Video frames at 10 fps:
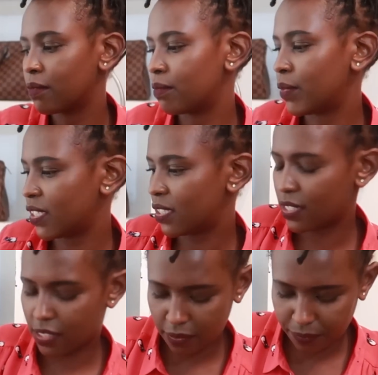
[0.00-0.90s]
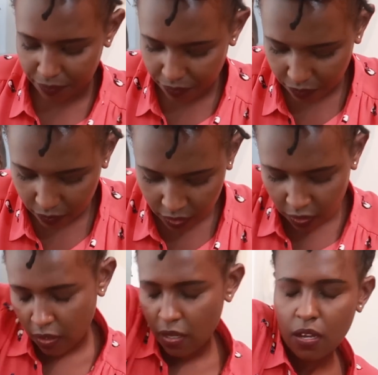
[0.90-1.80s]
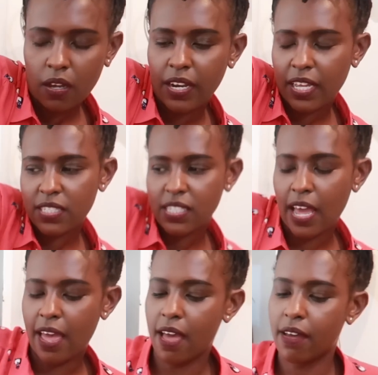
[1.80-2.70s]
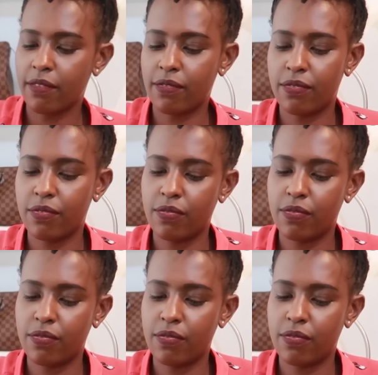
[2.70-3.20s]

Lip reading: mints. Next, I have